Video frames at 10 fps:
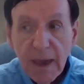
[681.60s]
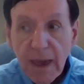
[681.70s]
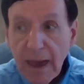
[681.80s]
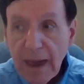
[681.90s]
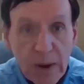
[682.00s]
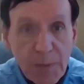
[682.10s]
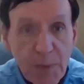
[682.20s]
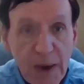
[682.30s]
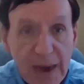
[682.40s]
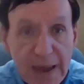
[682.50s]
And you
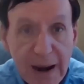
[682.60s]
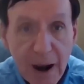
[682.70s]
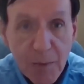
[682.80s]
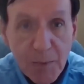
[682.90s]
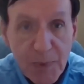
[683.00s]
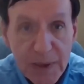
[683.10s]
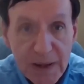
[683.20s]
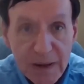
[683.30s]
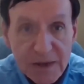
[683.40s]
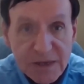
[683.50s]
say, what are you
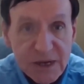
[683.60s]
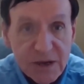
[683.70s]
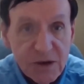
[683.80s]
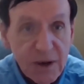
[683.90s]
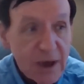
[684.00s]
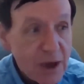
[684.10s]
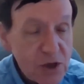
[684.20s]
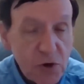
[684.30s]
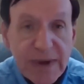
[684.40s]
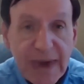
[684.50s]
talking about? We paid our
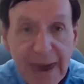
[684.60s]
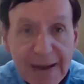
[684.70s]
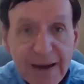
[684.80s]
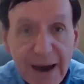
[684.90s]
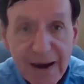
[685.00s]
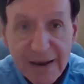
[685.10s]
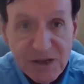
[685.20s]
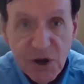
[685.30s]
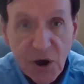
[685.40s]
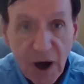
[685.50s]
bills and you
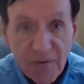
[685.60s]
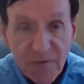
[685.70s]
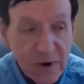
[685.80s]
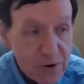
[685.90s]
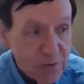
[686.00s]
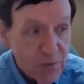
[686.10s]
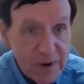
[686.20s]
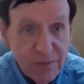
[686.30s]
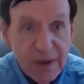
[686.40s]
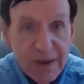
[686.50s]
can't cut us
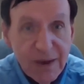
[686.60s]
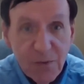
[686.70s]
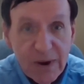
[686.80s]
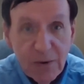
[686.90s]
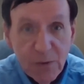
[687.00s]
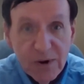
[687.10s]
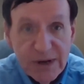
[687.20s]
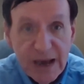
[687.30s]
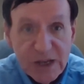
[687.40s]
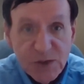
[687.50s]
off.
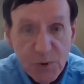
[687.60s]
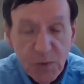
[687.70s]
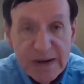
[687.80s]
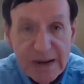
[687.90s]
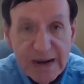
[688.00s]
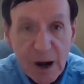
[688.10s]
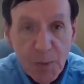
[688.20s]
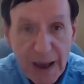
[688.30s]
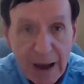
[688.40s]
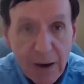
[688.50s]
We're desperate. We
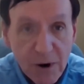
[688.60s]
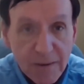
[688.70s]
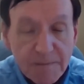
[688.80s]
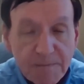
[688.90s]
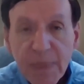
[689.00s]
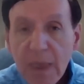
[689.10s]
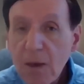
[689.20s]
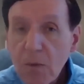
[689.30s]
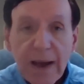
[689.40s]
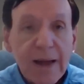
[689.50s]
need our power.
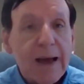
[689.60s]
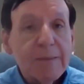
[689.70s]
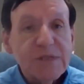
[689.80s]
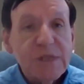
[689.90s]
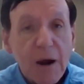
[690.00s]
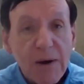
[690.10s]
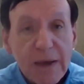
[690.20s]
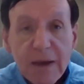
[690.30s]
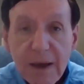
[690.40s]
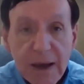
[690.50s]
Well, I'm
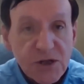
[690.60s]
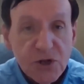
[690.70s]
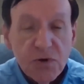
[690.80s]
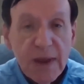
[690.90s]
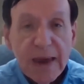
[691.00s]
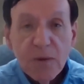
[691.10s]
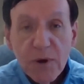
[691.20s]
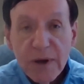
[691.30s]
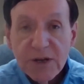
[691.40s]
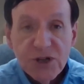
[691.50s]
sorry. It's too late. We're
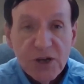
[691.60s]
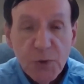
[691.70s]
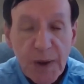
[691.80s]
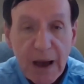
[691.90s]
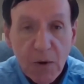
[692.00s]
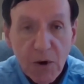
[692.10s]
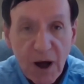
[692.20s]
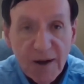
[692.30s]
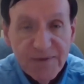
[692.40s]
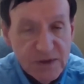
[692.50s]
going to shut your power
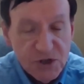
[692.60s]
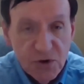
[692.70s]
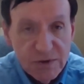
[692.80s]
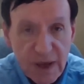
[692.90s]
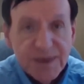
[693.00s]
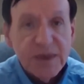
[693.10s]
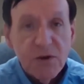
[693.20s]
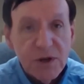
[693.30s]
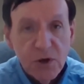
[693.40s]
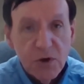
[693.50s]
off. It's nothing you
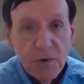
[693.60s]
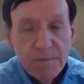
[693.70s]
can do.